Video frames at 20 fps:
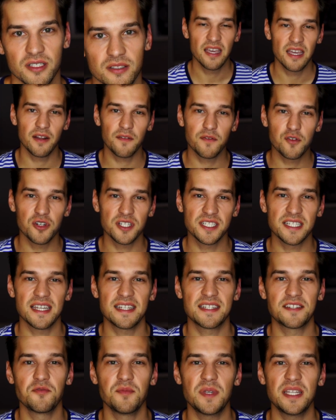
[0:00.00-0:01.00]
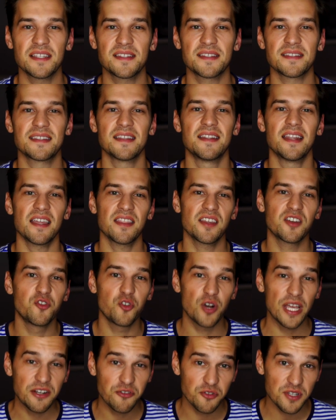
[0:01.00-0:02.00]
And of course guys, to me this is another
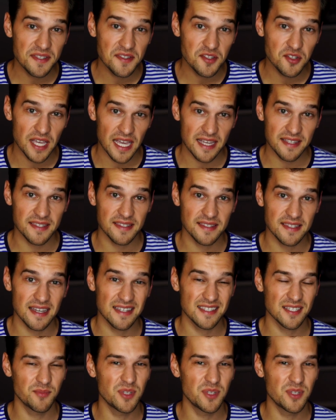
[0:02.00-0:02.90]
great reason to exercise.